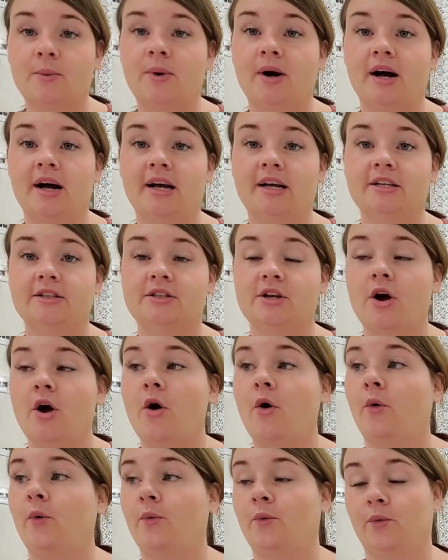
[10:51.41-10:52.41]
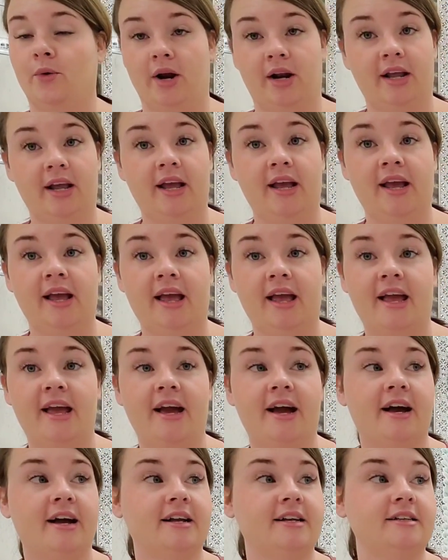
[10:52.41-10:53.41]
was running
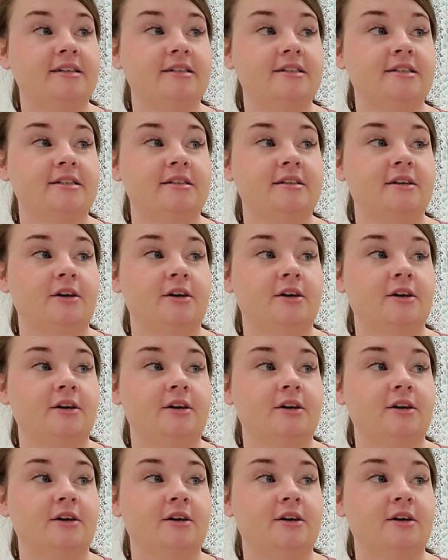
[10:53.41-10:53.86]
and